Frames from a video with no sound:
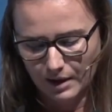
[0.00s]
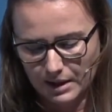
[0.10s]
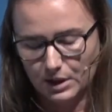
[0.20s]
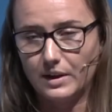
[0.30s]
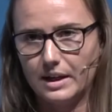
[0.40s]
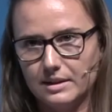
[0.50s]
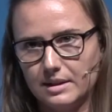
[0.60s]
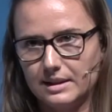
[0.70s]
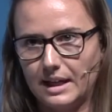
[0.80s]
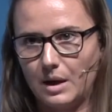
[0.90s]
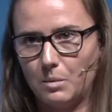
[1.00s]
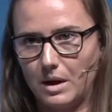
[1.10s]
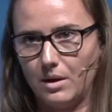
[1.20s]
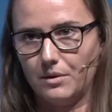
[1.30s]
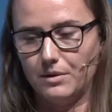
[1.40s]
So that is to say,
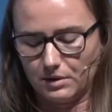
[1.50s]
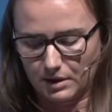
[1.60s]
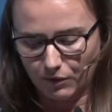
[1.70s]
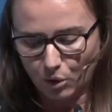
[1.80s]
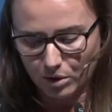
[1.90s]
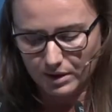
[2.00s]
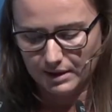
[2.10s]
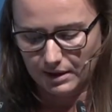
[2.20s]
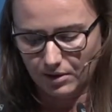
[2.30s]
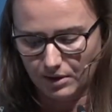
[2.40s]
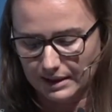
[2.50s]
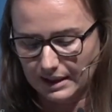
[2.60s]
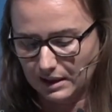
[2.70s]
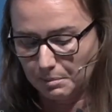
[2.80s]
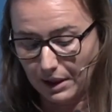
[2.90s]
while there's of course still a
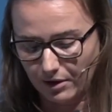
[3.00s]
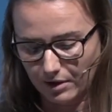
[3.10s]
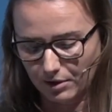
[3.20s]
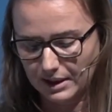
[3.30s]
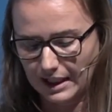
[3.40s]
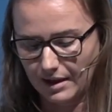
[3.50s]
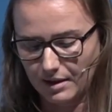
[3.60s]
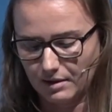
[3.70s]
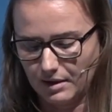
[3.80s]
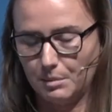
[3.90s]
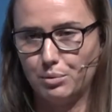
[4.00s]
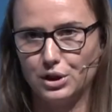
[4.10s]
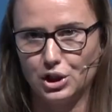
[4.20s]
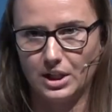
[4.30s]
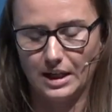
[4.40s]
need to better understand and
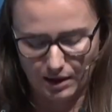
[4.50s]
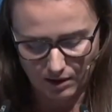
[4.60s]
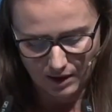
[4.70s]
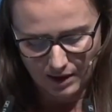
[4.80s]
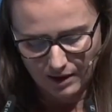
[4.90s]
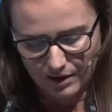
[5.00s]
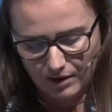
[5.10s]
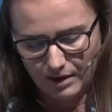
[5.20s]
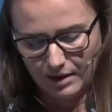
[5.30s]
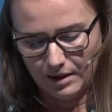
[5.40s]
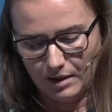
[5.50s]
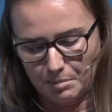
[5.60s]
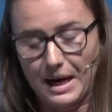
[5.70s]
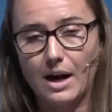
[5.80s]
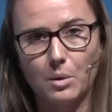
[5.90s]
appreciate the
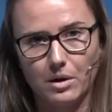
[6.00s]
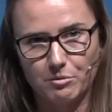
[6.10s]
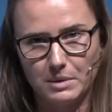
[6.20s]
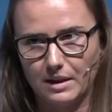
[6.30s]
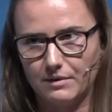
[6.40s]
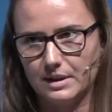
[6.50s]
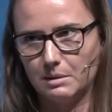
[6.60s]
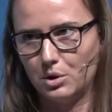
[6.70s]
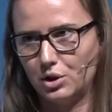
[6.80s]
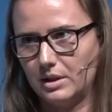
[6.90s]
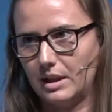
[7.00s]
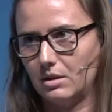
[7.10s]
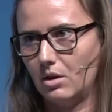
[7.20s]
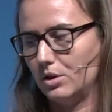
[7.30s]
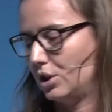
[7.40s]
power of many of these emerging
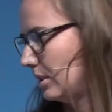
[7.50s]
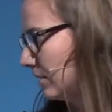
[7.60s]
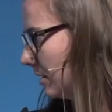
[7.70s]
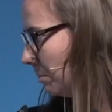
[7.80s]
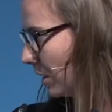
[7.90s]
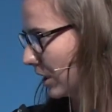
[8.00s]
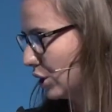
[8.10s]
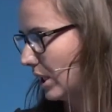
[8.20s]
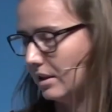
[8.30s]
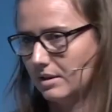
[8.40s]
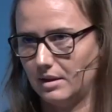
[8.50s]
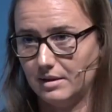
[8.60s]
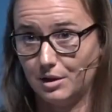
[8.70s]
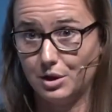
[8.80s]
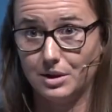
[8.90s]
technologies, blockchain is
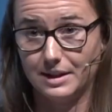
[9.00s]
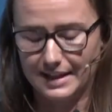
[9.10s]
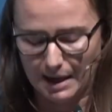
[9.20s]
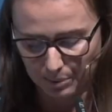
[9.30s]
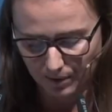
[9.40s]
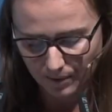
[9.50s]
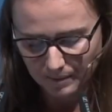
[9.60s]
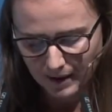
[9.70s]
a good example,